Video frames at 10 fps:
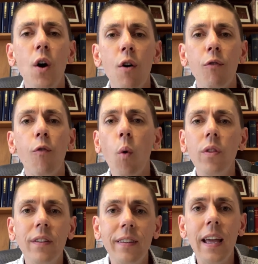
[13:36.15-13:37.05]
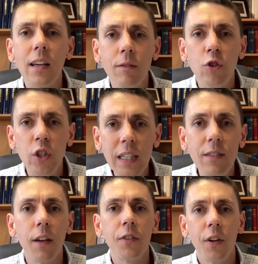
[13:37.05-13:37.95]
for the sake of
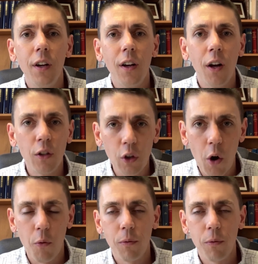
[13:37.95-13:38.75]
Jesus alone.